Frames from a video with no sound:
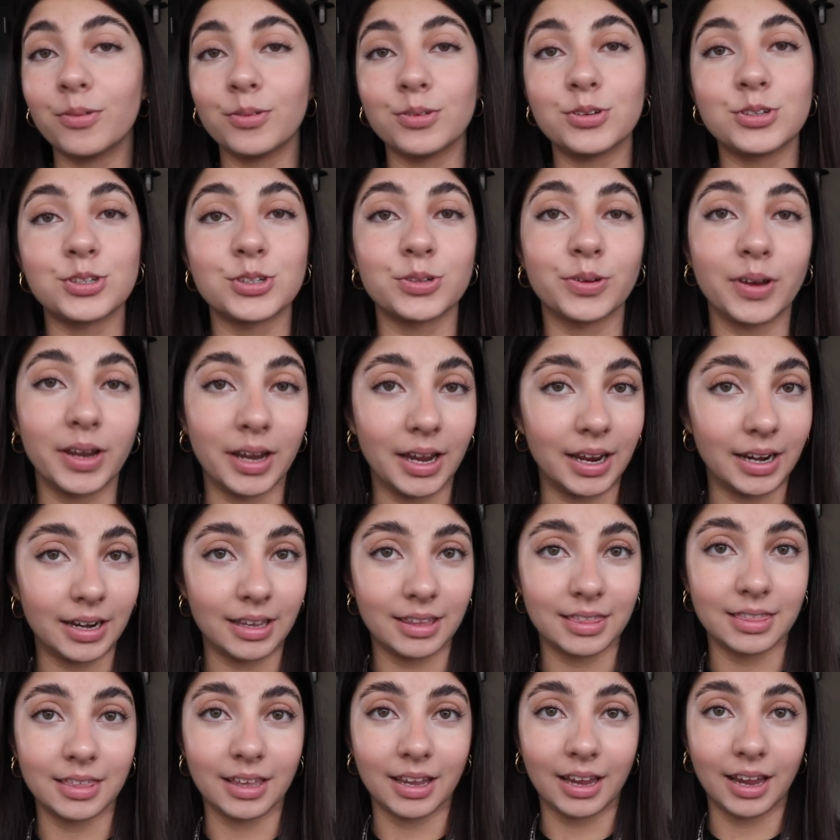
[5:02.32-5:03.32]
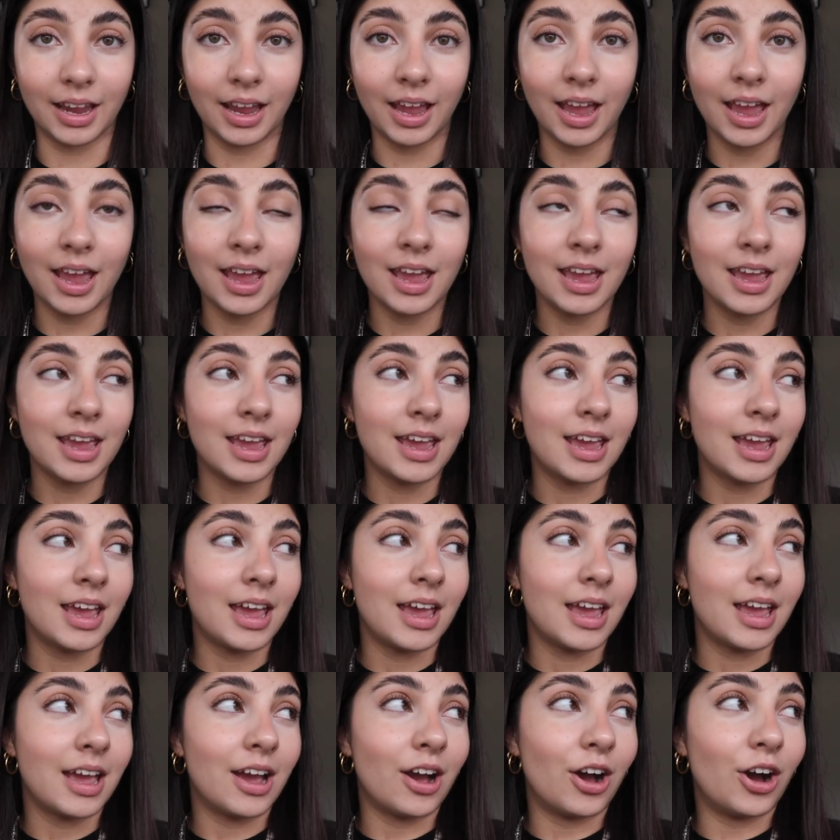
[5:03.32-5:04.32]
or doing anything
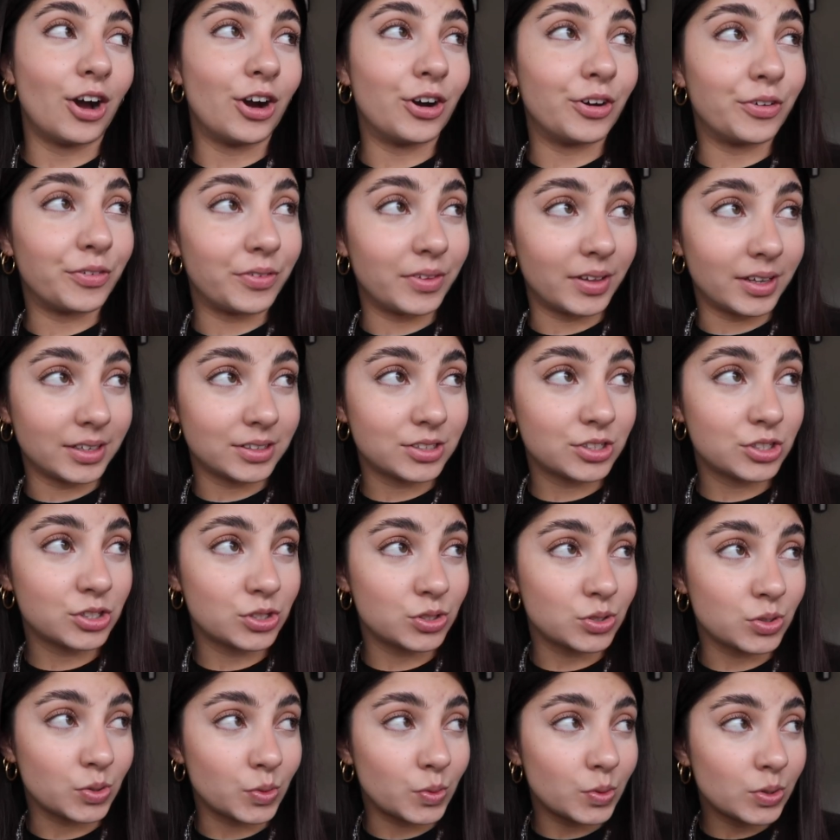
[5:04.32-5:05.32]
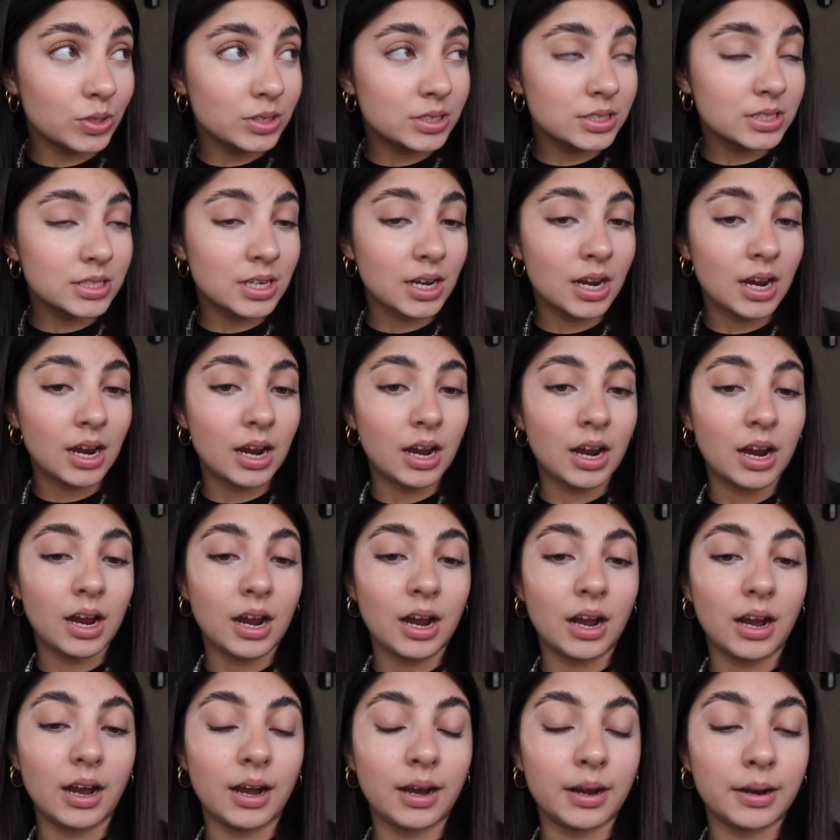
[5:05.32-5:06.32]
of that sort.
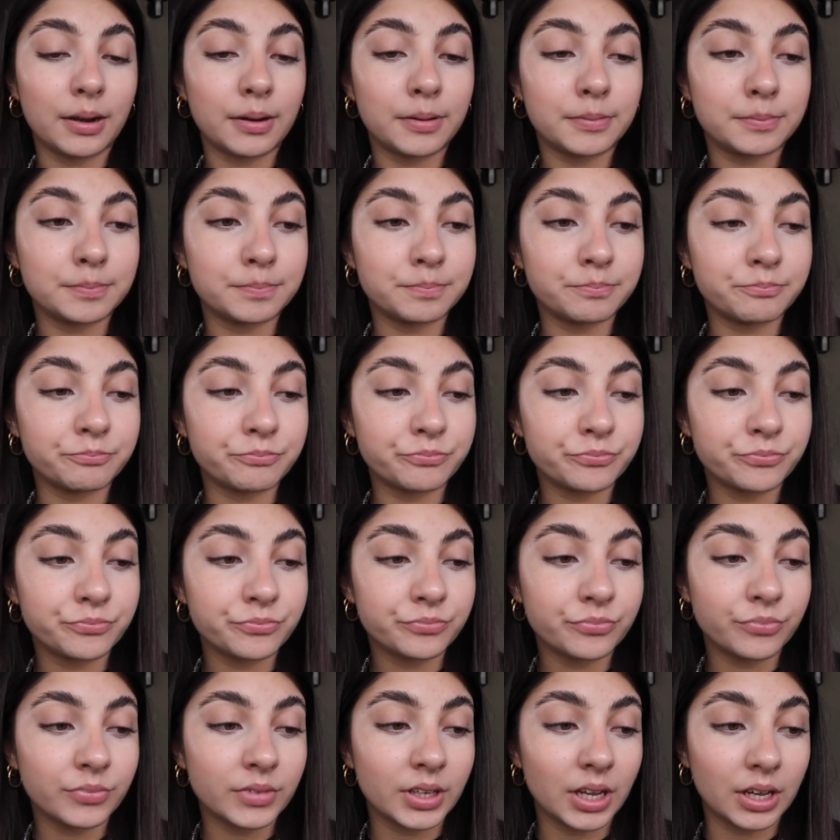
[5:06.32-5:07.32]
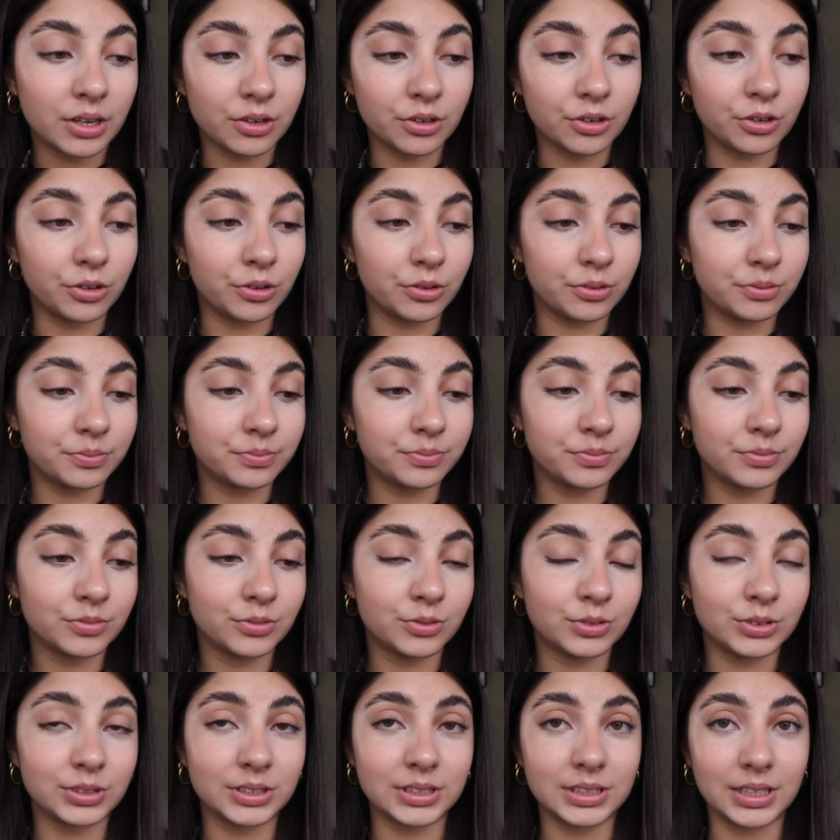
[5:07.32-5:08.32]
I don't know,
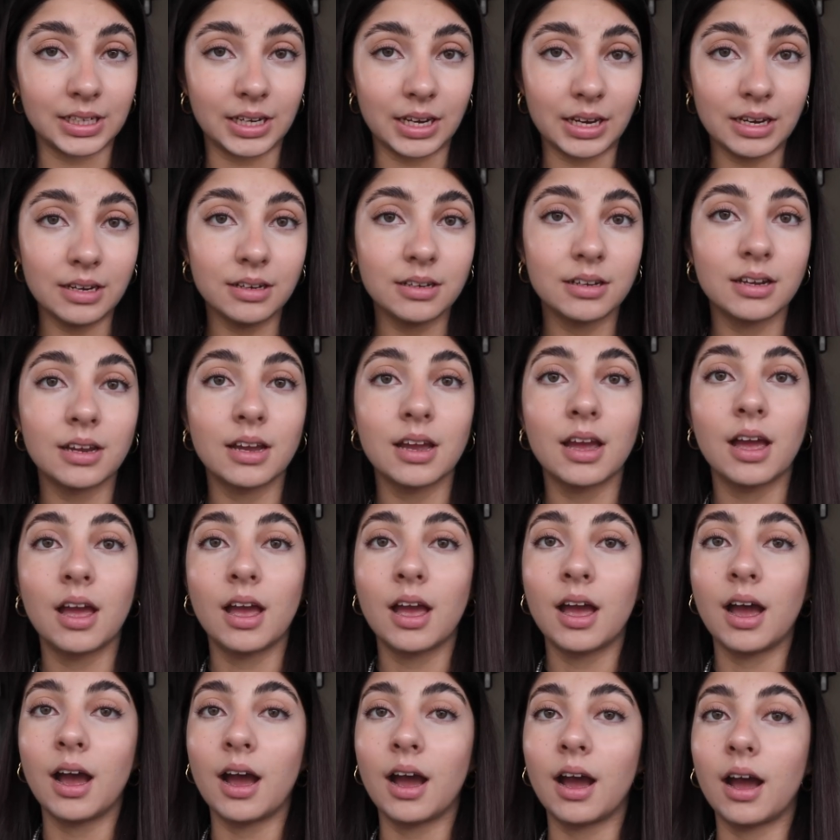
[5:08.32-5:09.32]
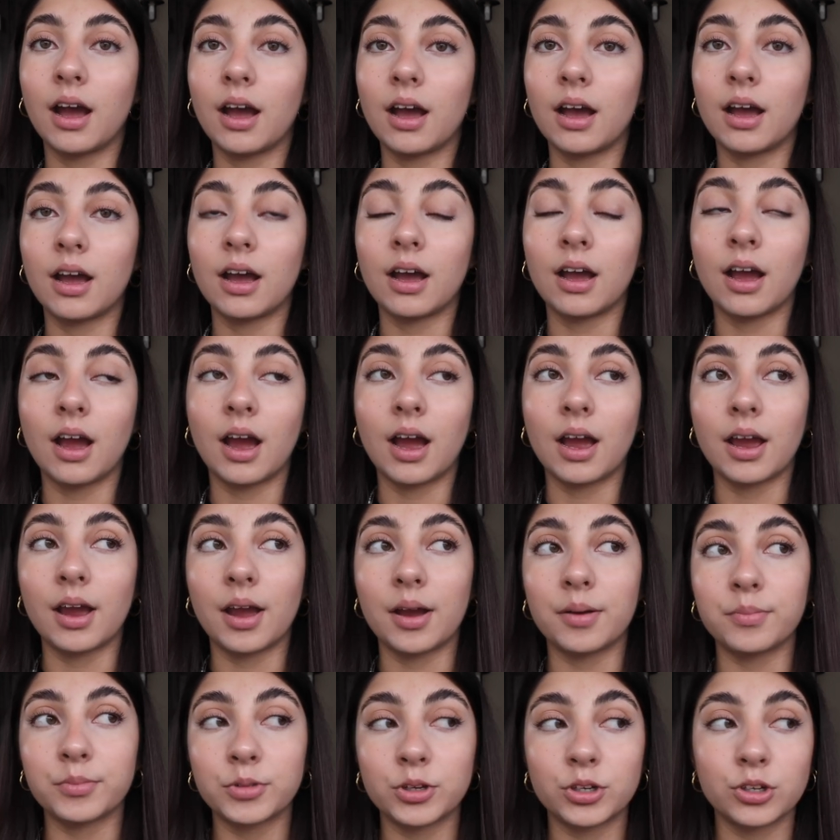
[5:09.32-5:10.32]
we'll see. I
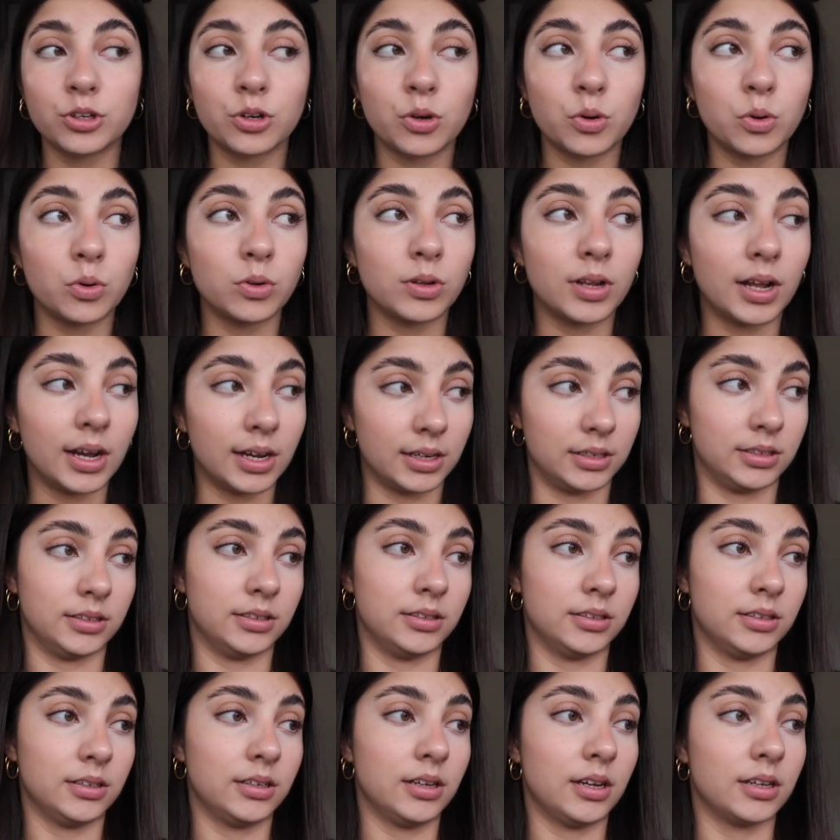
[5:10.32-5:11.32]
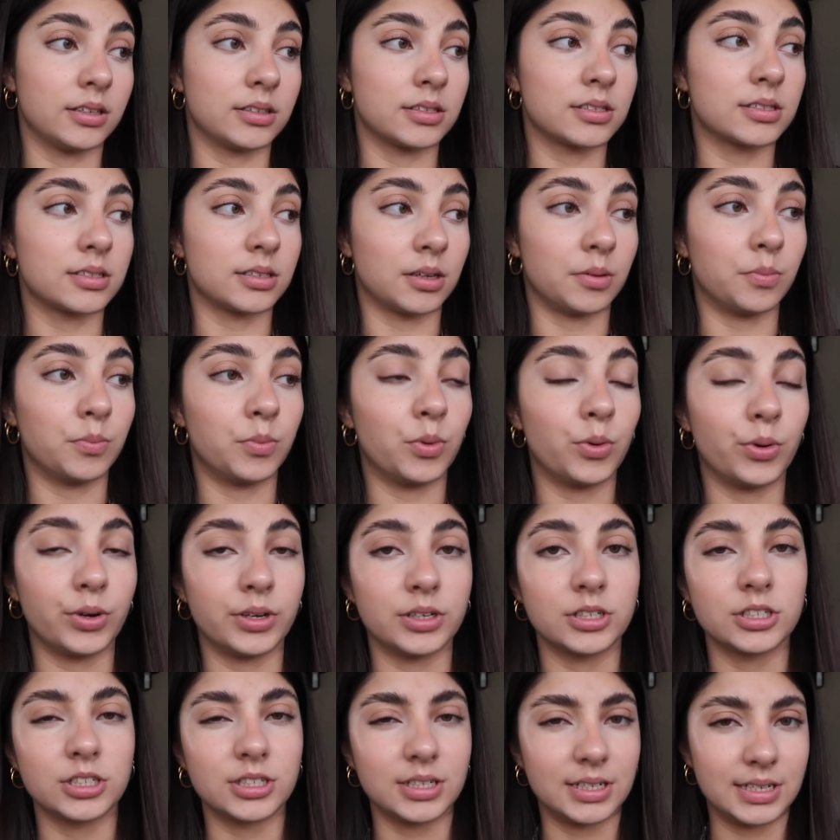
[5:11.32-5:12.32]
am gonna call Anna at some
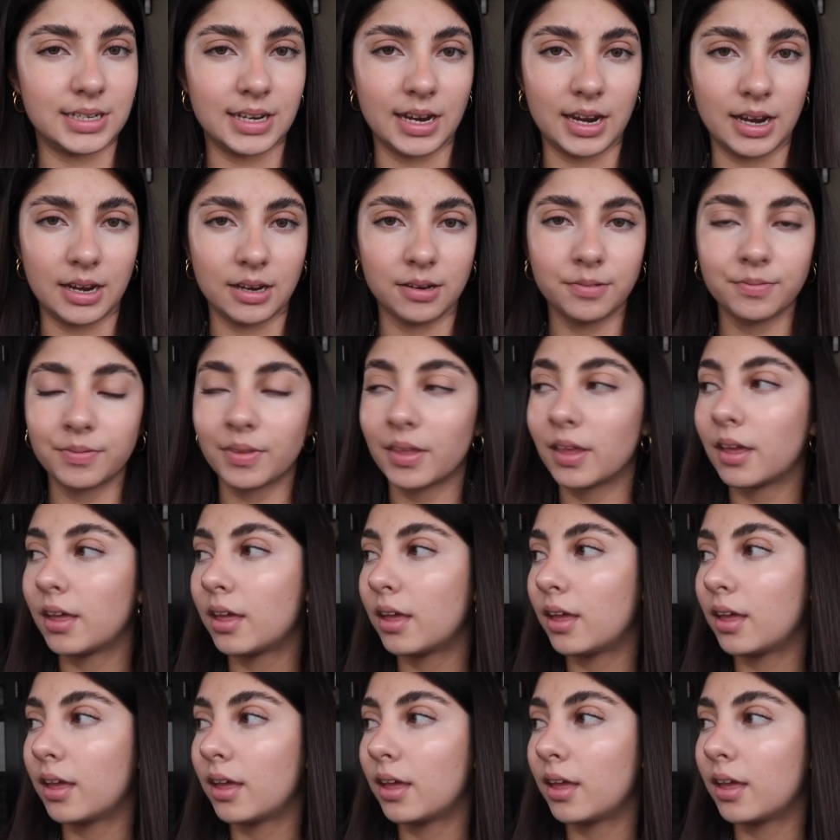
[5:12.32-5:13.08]
point today.